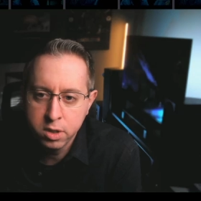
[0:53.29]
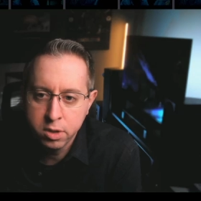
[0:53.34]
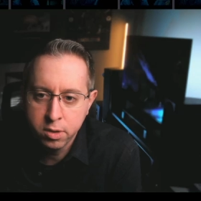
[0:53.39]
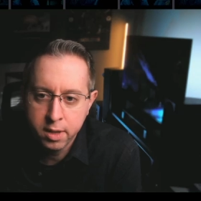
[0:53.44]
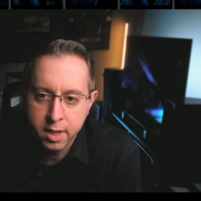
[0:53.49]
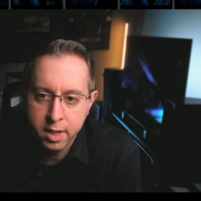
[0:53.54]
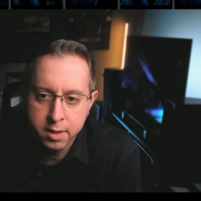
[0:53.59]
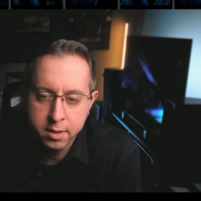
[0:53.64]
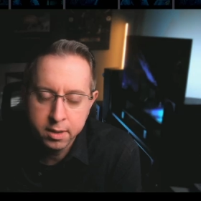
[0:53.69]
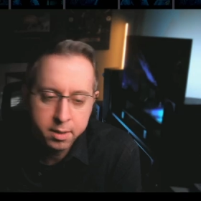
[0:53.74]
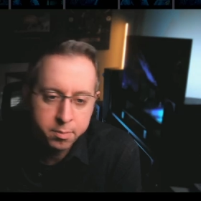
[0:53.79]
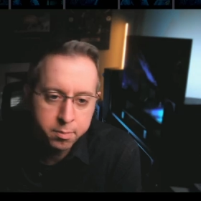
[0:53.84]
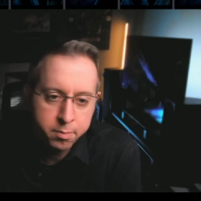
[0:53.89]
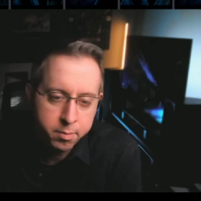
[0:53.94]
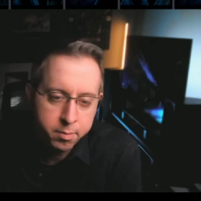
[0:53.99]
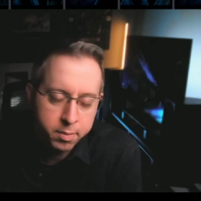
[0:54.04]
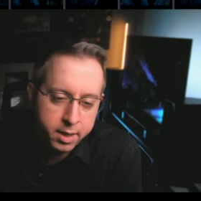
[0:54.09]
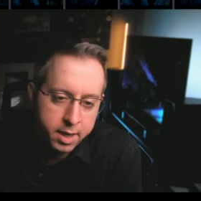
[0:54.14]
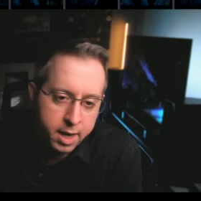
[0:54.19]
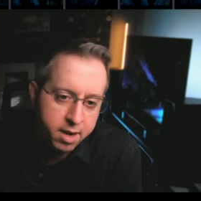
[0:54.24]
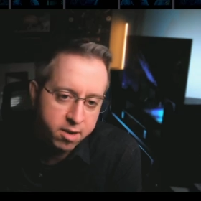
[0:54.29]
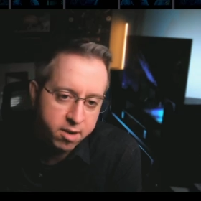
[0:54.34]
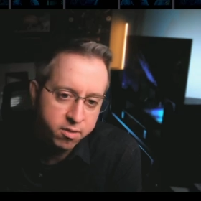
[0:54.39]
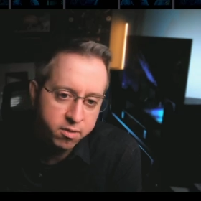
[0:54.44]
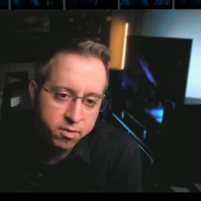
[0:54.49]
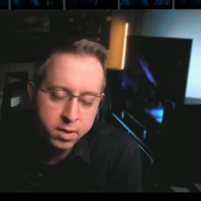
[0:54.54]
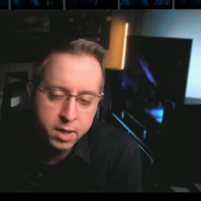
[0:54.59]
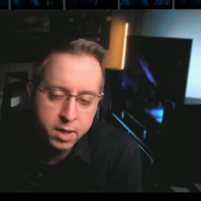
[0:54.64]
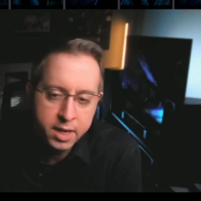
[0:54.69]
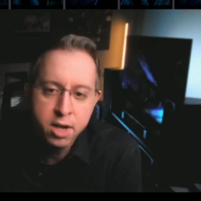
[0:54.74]
So that kind
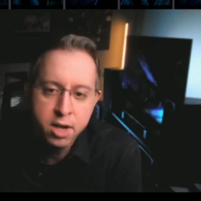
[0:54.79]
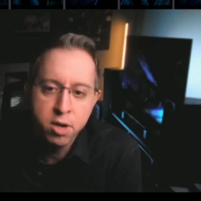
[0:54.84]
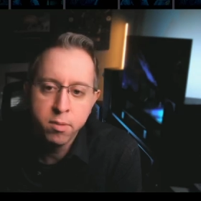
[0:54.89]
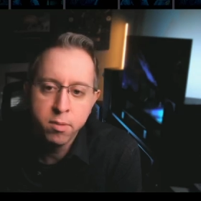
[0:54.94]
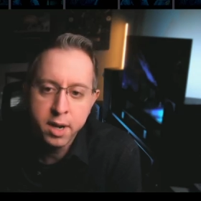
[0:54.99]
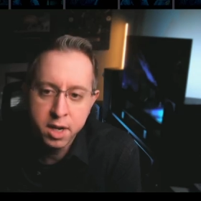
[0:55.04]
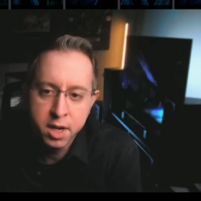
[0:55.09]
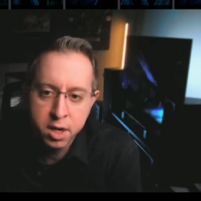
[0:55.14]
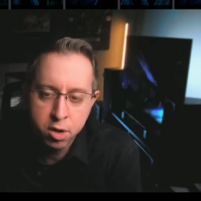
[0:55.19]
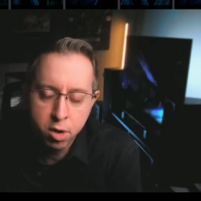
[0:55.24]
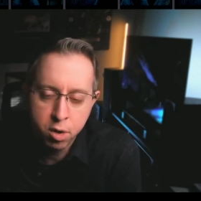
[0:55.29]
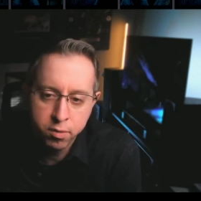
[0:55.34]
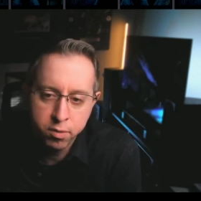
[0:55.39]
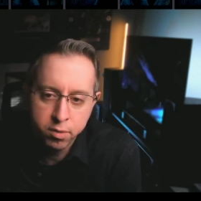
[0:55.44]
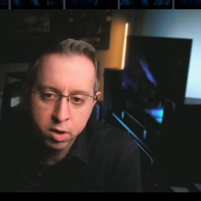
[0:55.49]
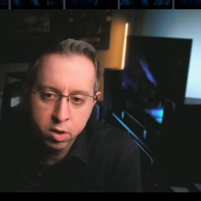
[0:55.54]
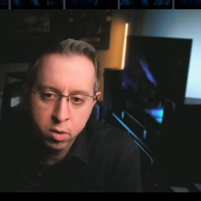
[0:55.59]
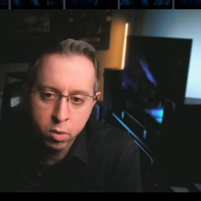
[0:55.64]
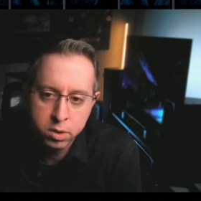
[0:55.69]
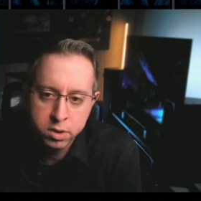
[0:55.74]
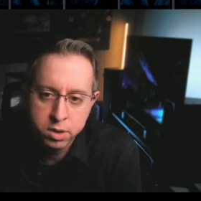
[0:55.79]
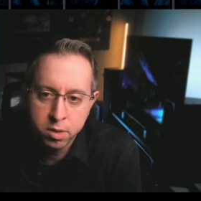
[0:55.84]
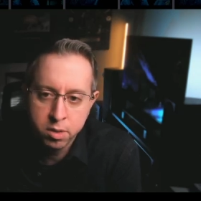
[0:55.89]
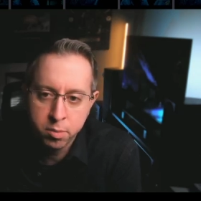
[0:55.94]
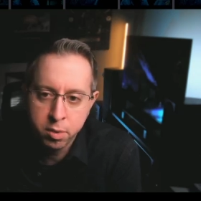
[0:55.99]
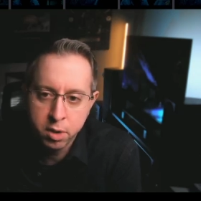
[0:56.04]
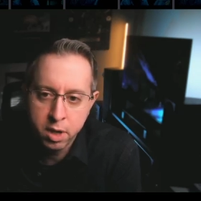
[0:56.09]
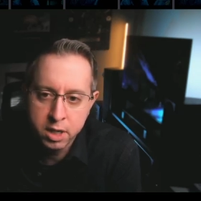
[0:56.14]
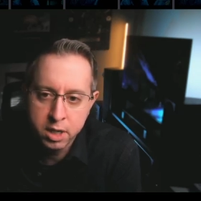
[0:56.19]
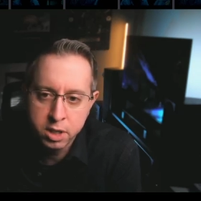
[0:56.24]
of iterated over the course of the
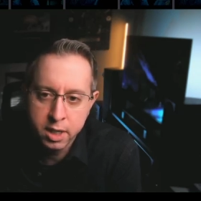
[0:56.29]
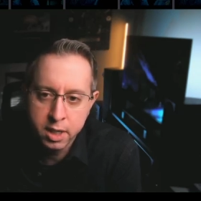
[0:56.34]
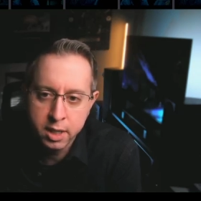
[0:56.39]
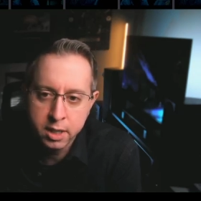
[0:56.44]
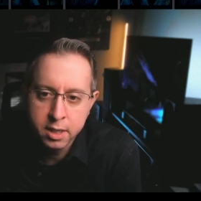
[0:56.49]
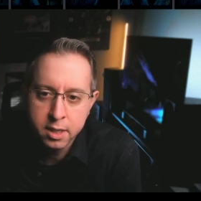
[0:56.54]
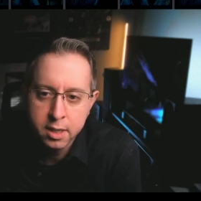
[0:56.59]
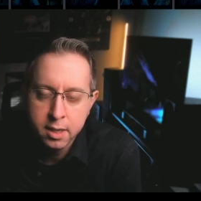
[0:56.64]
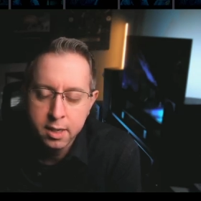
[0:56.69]
project